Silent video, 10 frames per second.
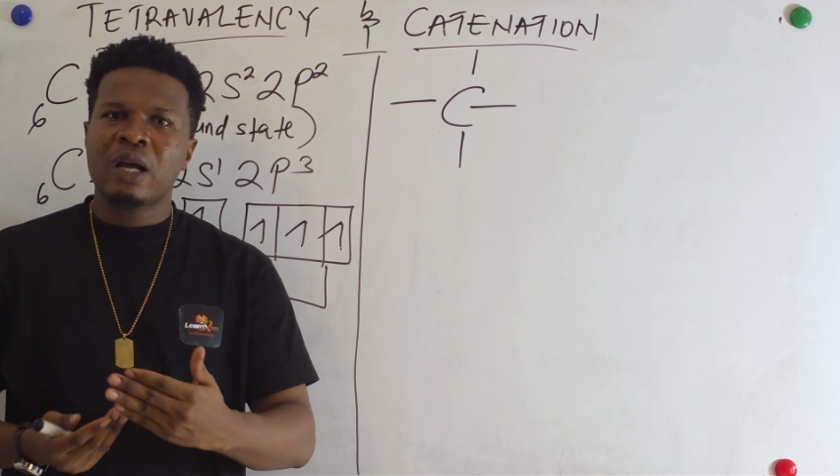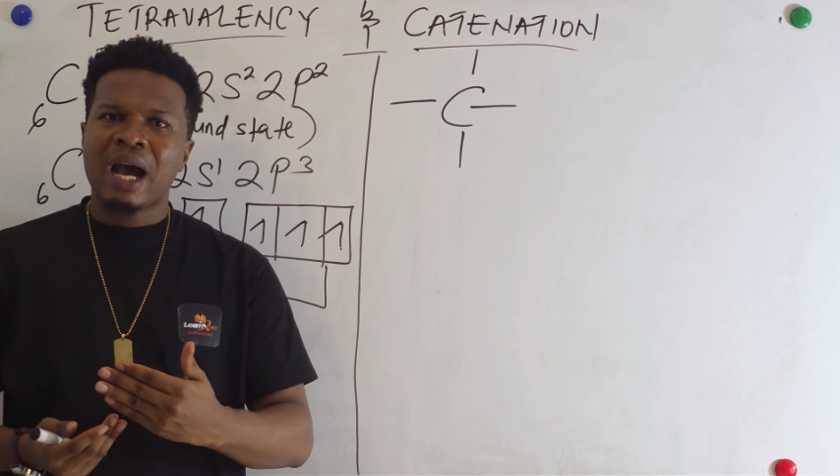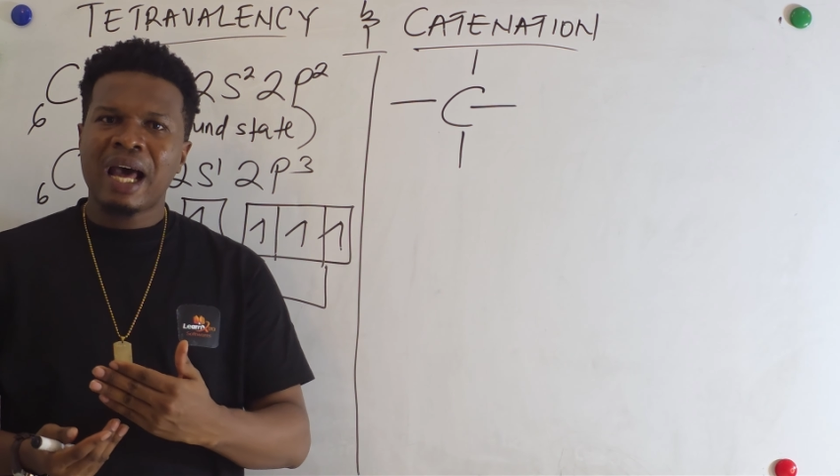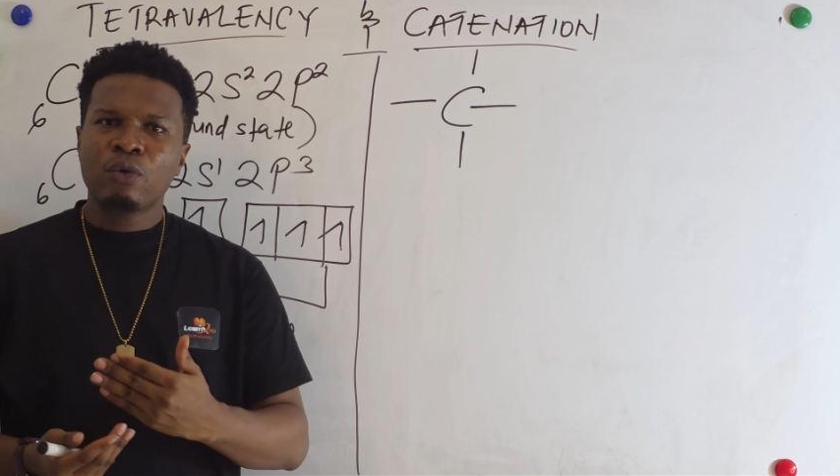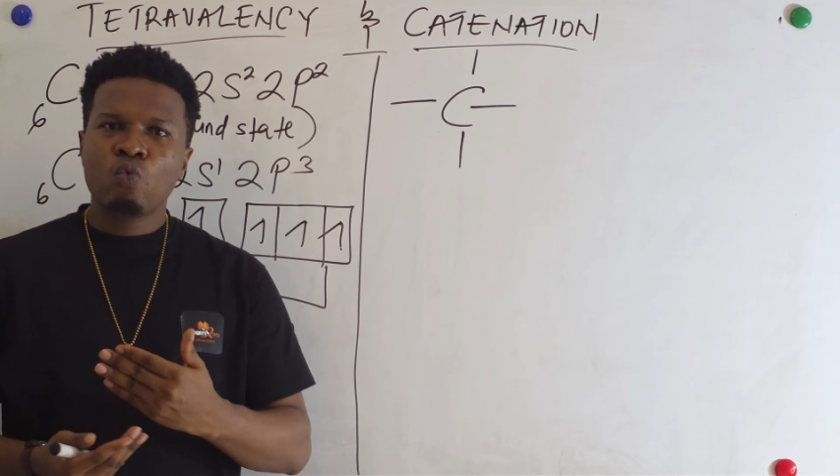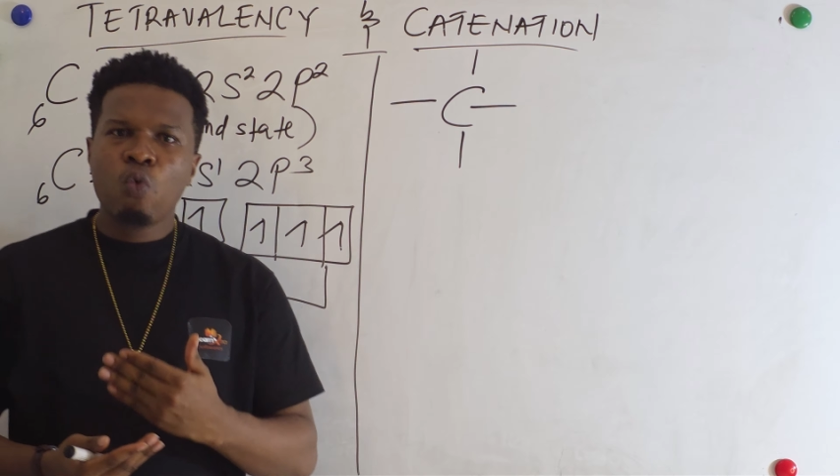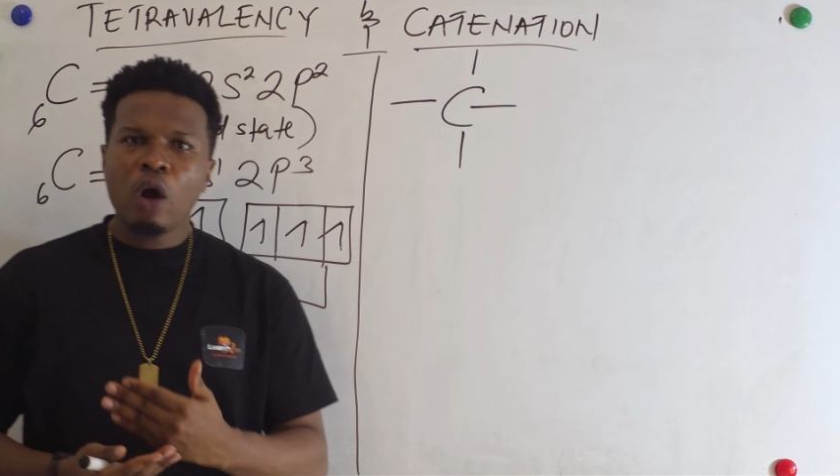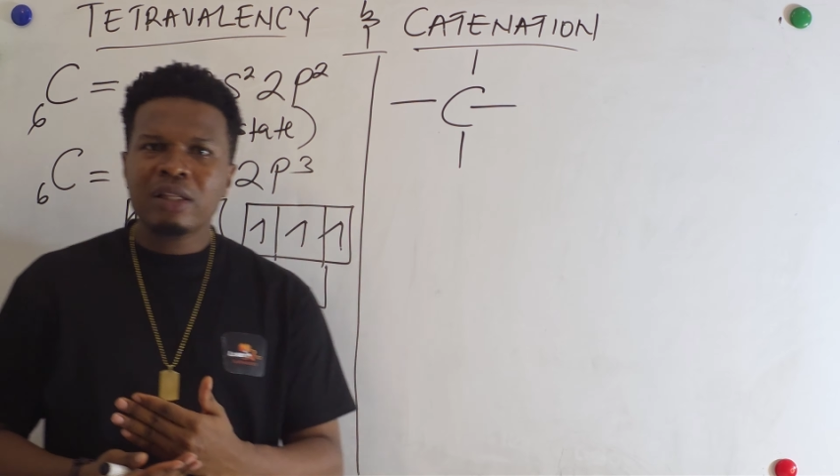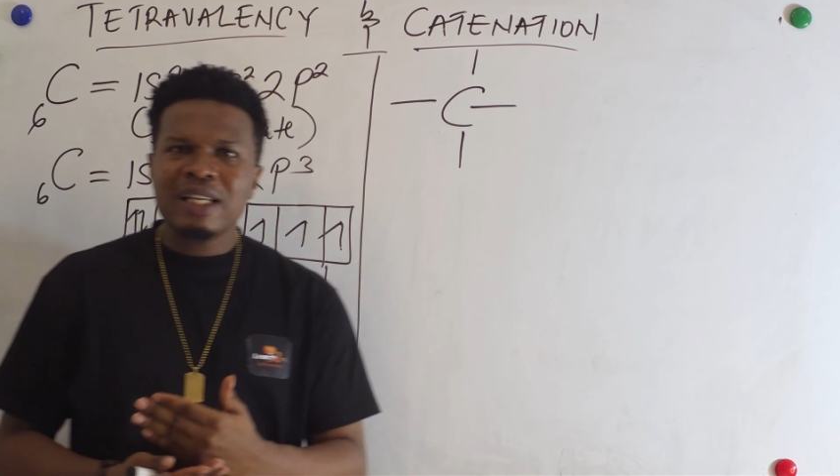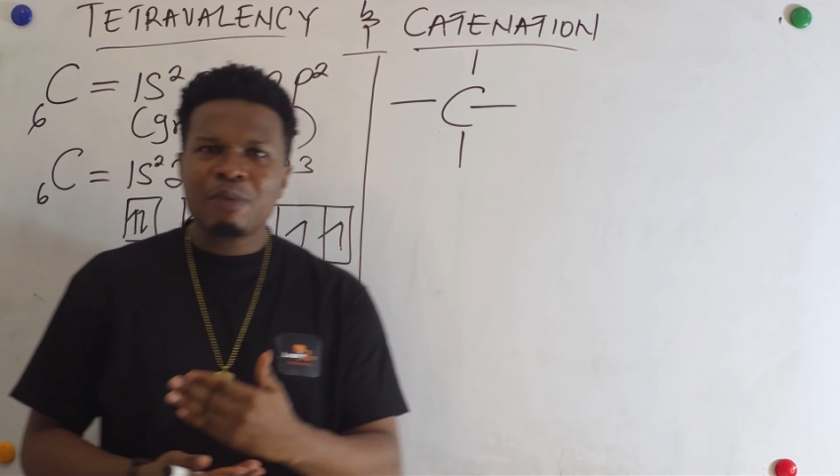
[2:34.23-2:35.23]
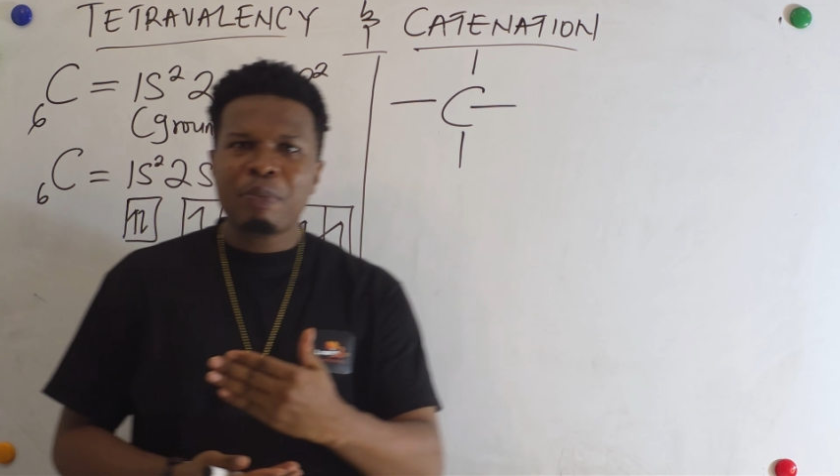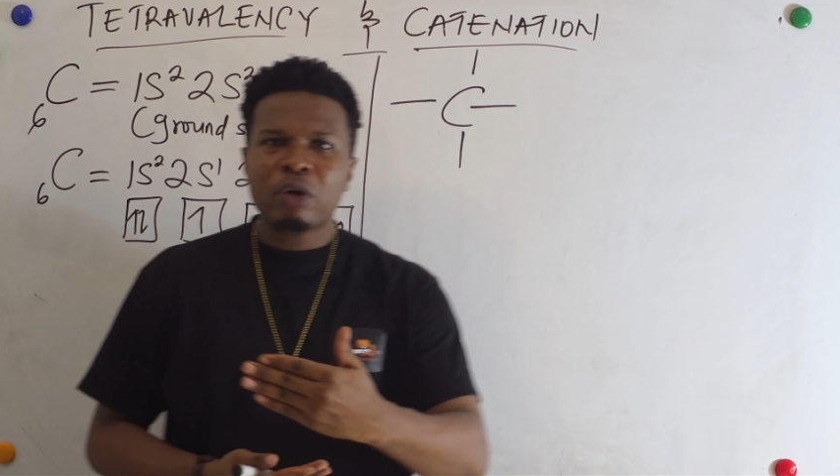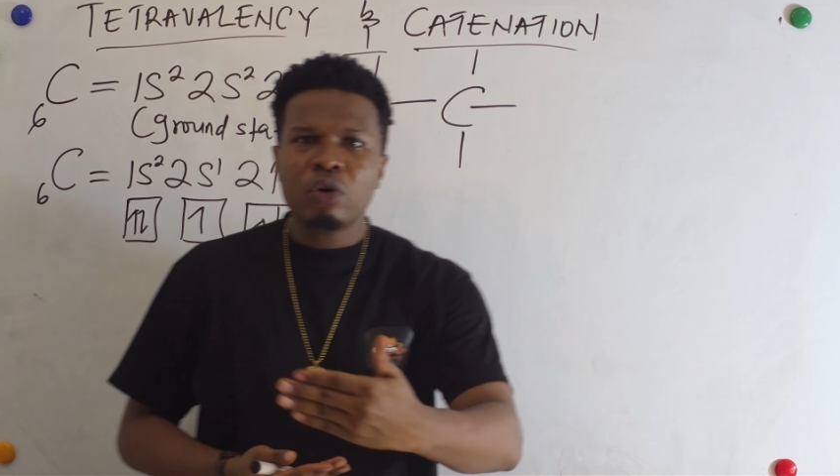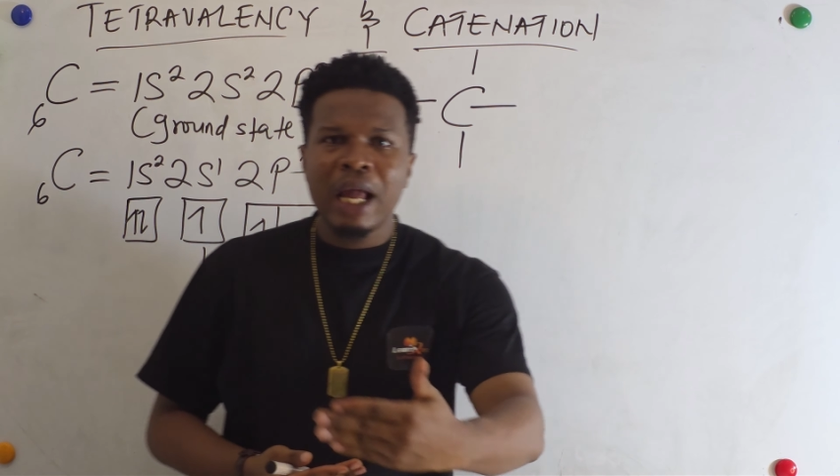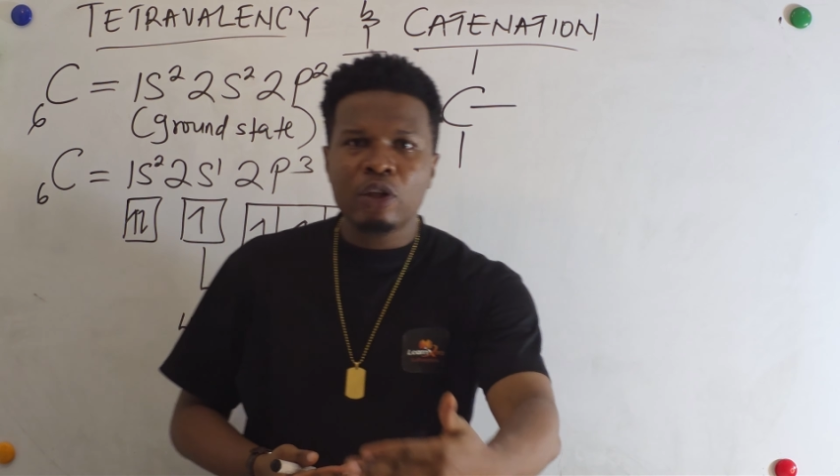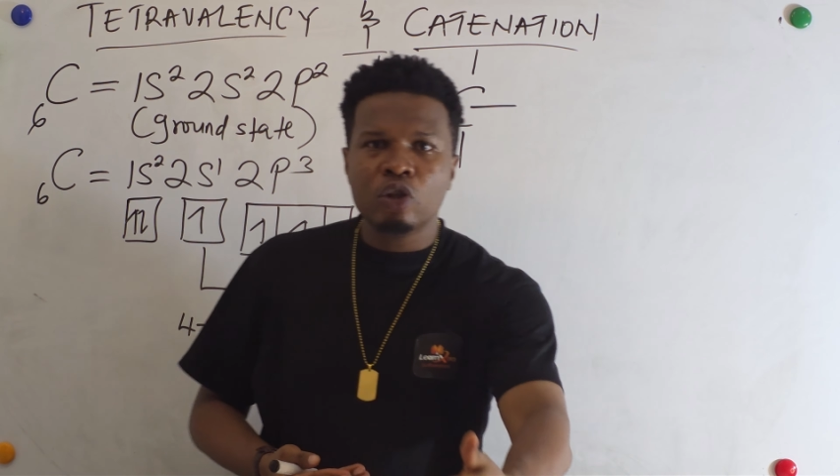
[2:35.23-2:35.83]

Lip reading: and what is peculiar to